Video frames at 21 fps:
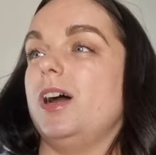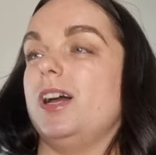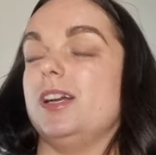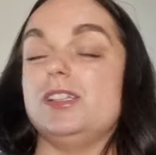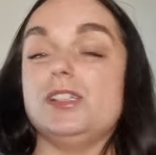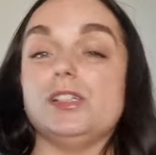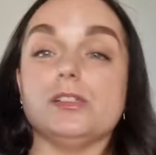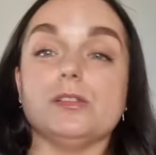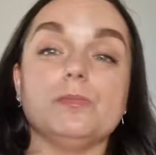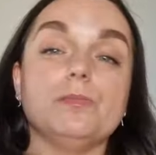
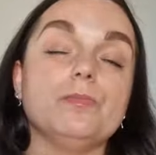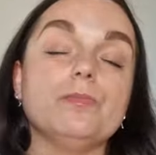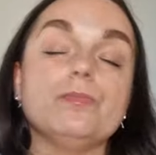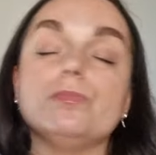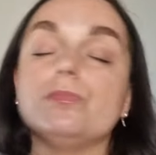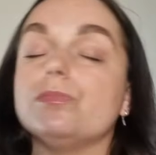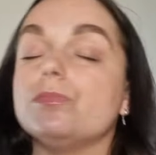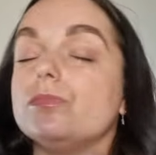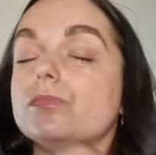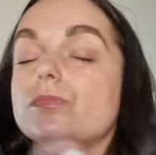I just
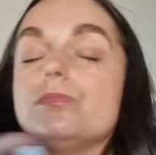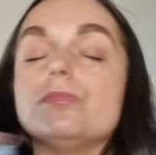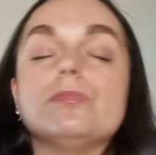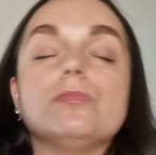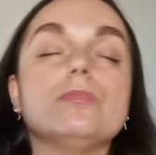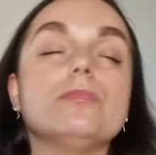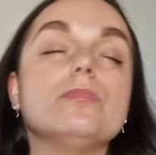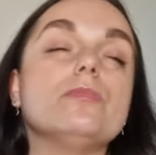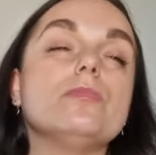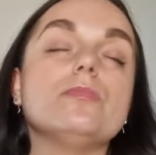
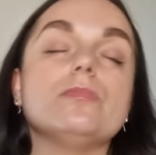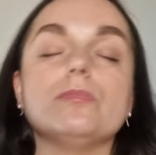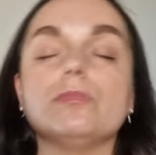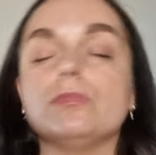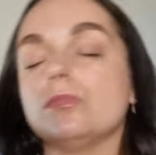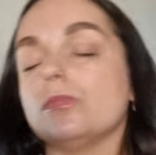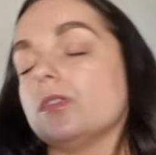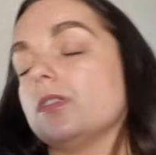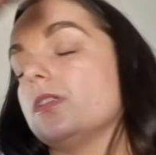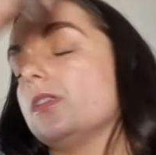
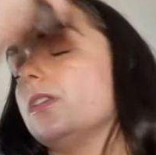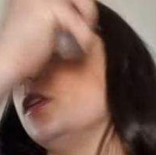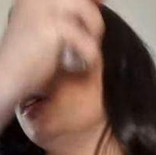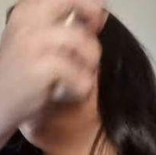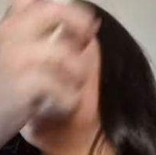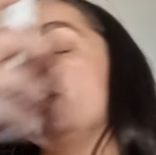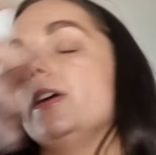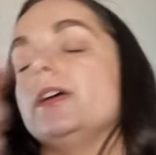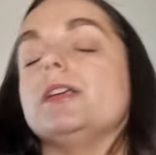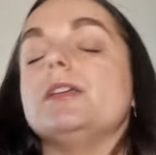
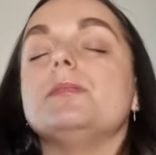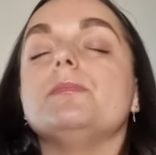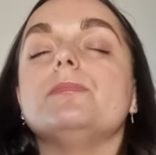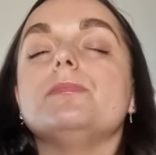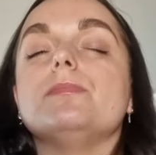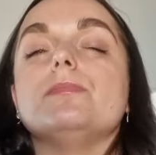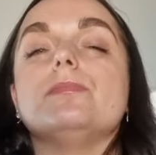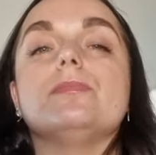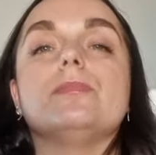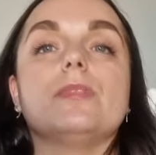love it.
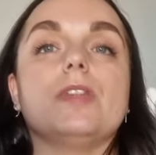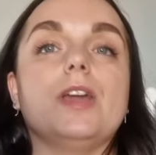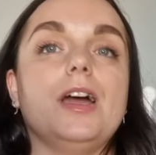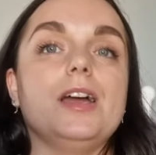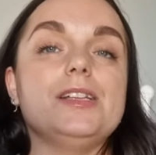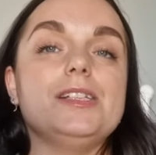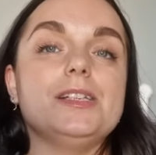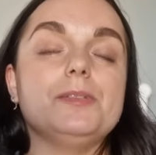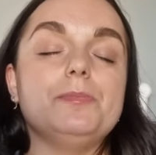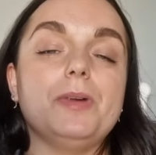
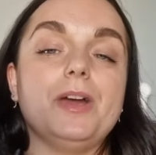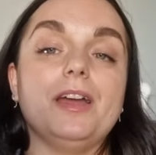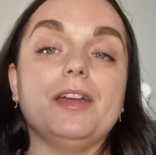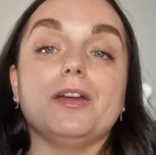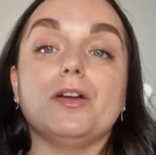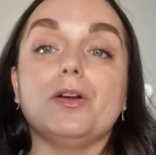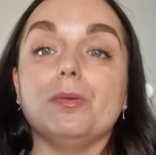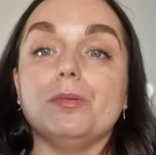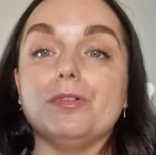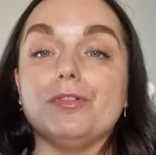I did buy
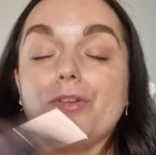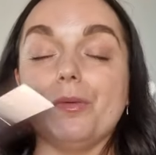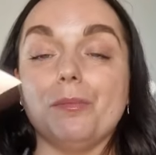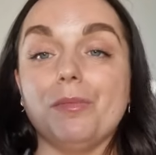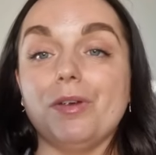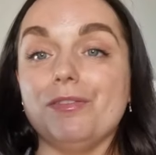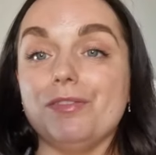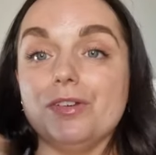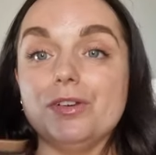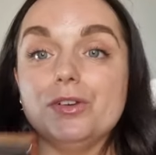a couple
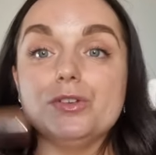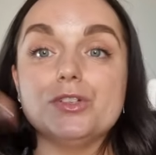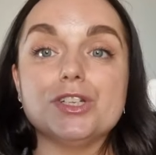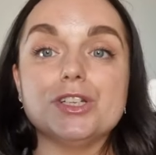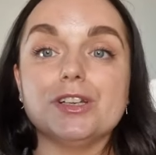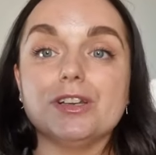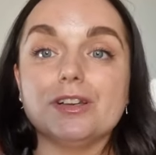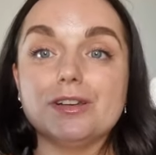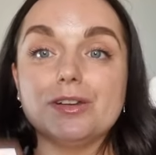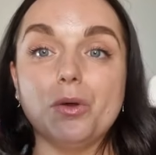from
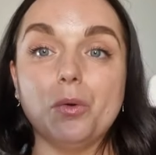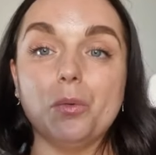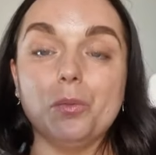Revolution,